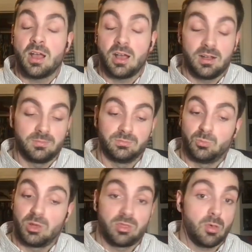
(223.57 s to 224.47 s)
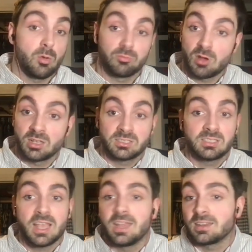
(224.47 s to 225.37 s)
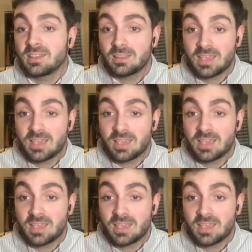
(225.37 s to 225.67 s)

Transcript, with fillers: um, with Russ and